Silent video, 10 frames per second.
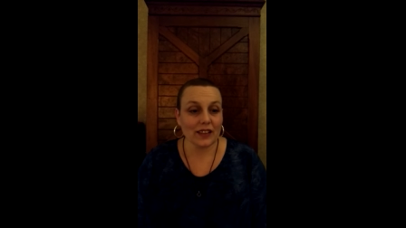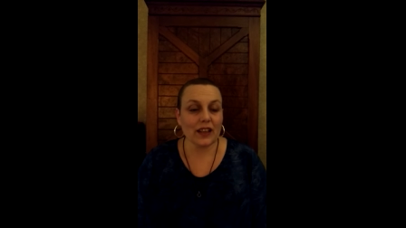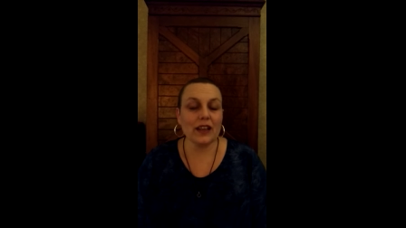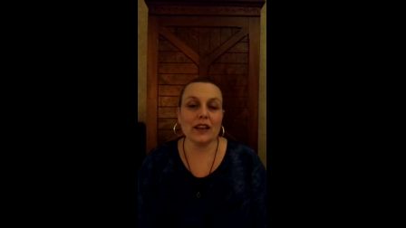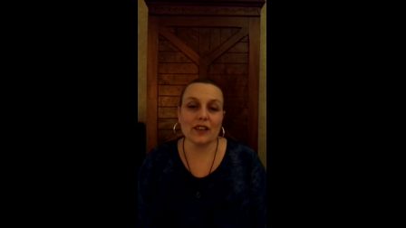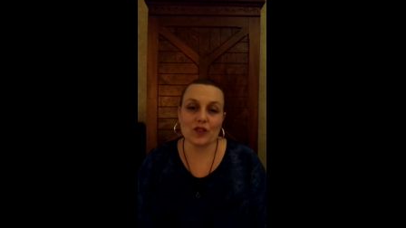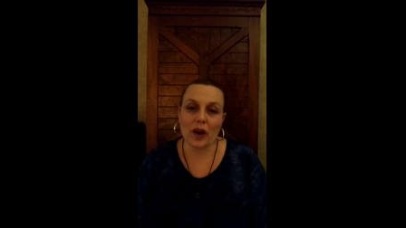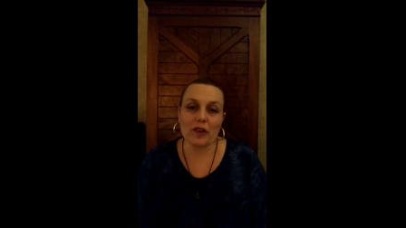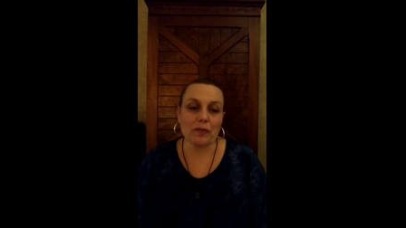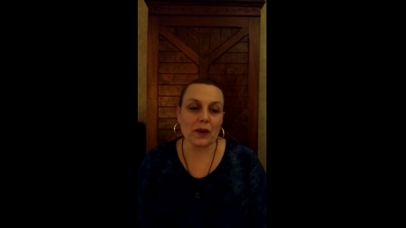He and his
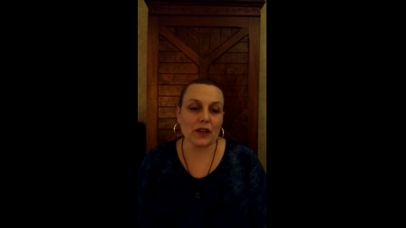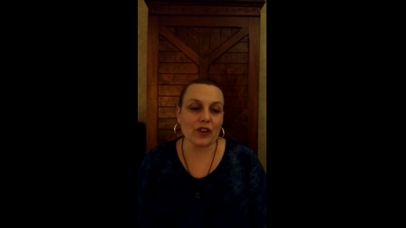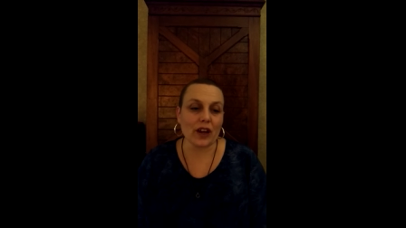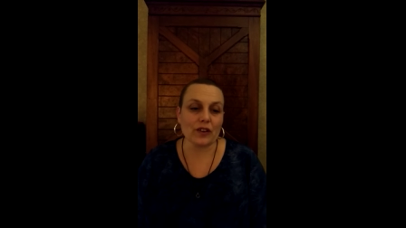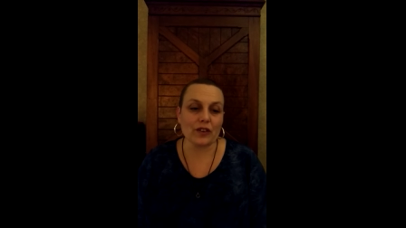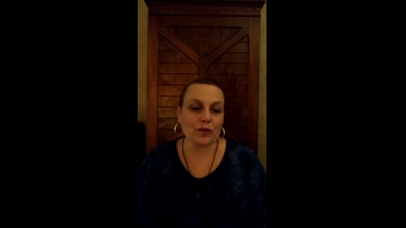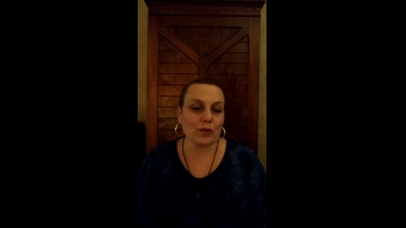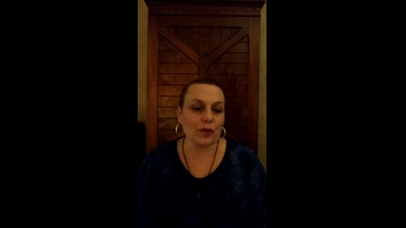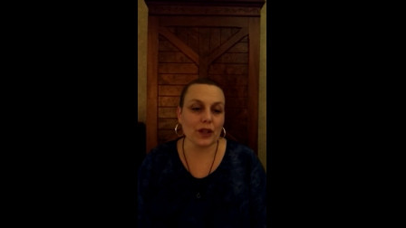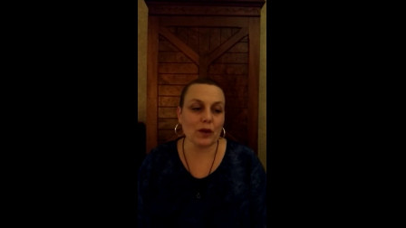wife BJ just
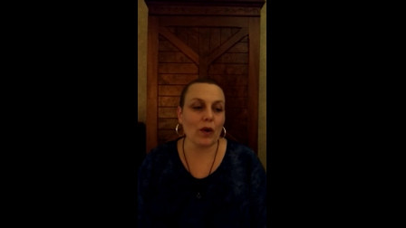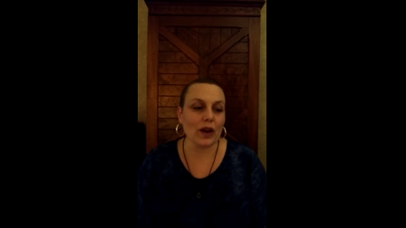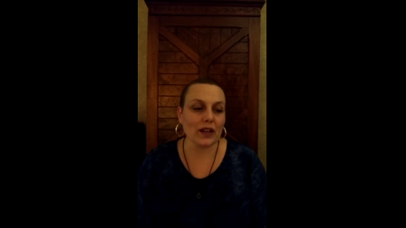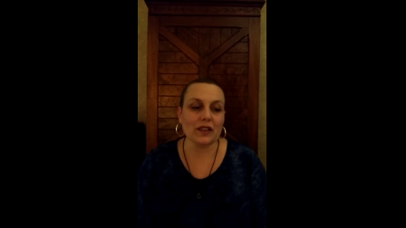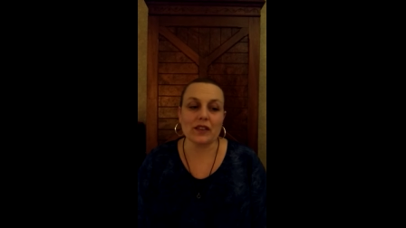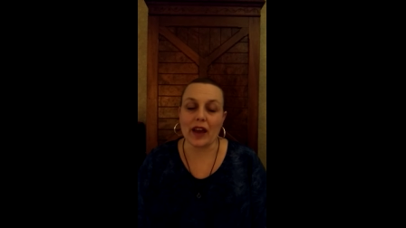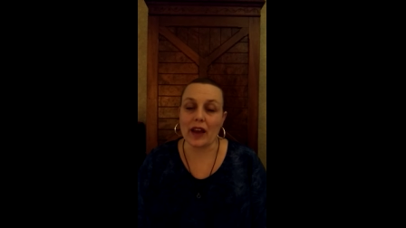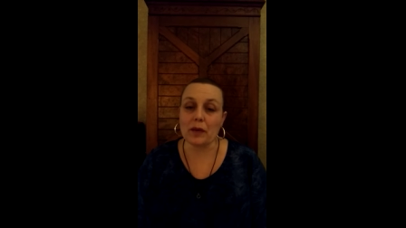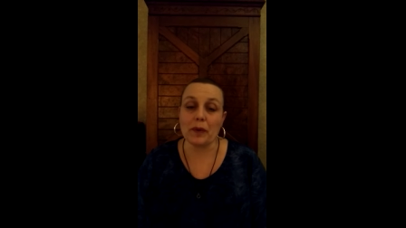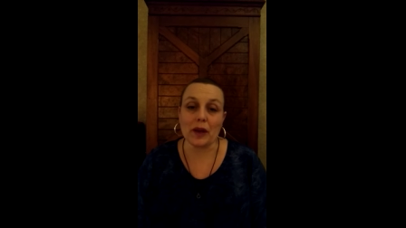really wanted to
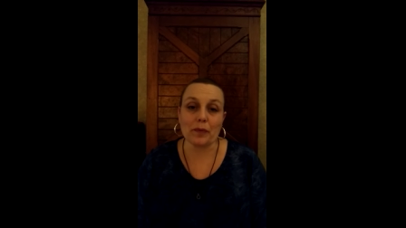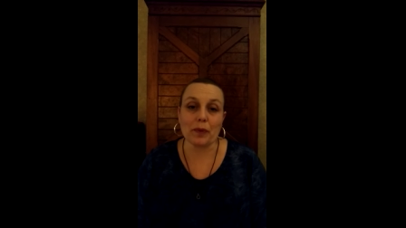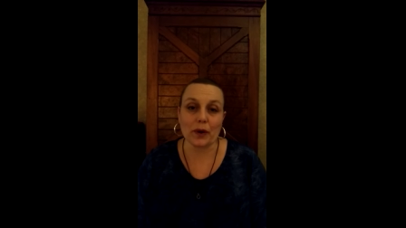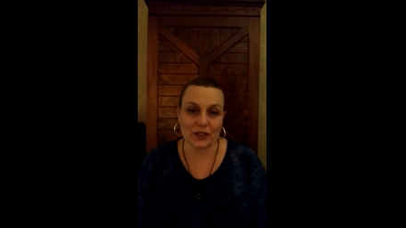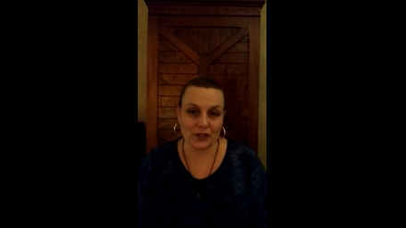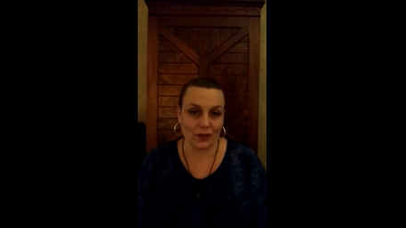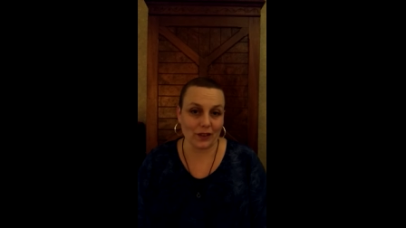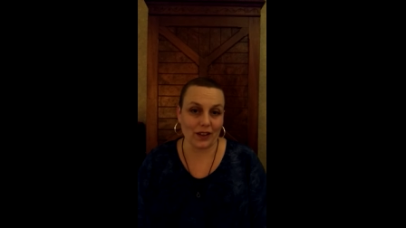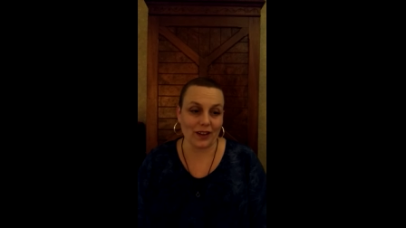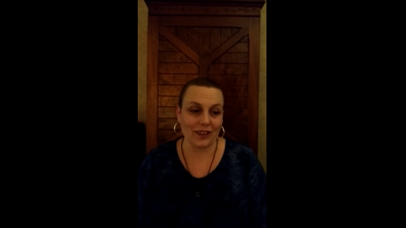thank me
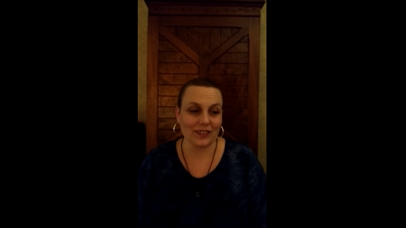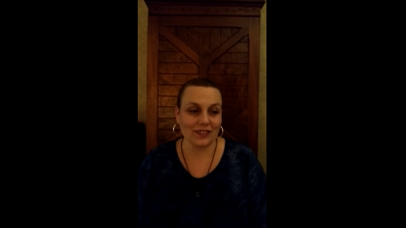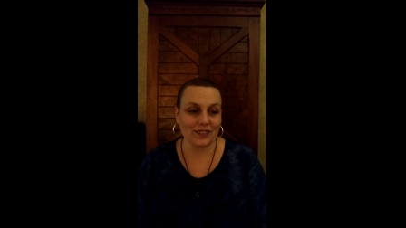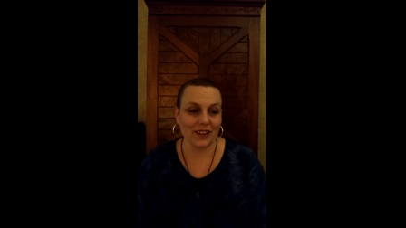personally